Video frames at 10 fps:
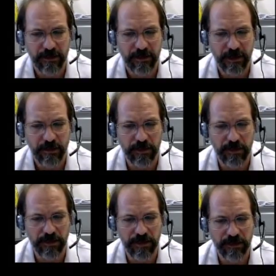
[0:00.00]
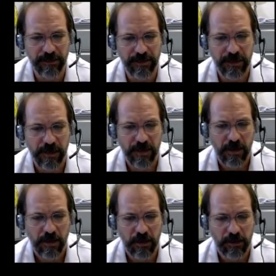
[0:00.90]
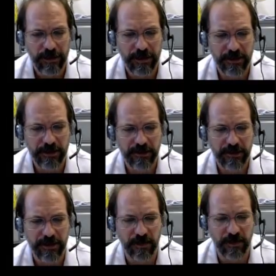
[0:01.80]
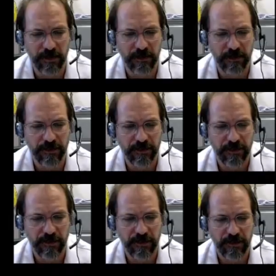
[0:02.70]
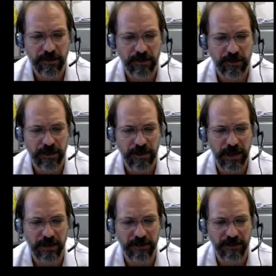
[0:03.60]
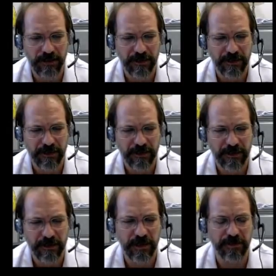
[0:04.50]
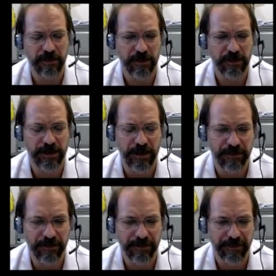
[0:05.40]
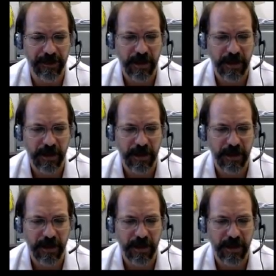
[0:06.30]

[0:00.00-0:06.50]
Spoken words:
It's a rightward shift. Or we can shift the curve to the left. It's a leftward shift.